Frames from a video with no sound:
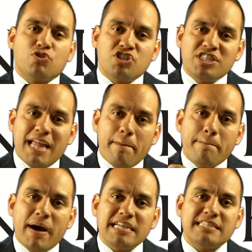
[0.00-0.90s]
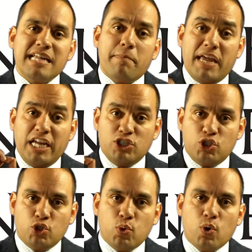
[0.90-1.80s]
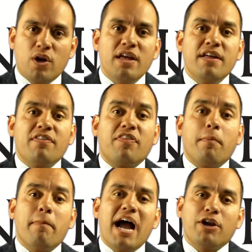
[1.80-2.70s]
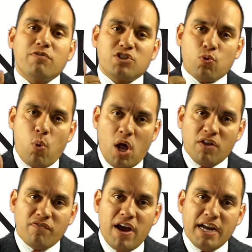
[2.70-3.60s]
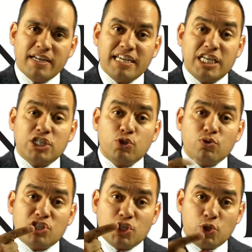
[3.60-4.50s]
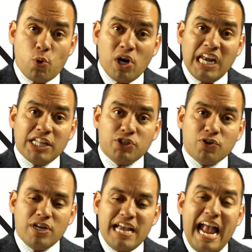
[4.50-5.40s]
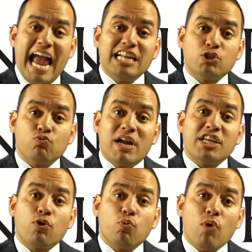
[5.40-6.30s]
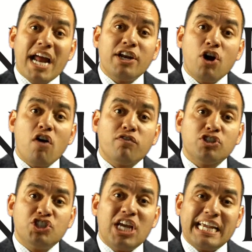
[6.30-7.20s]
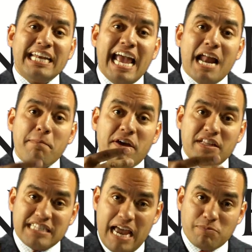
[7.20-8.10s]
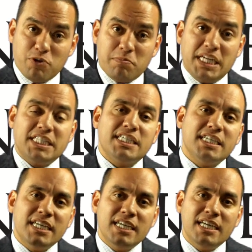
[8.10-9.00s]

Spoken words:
to step-by-step ensure that the buyer is qualified, is using your lender, and is ready to write an offer check in hand by the time you meet.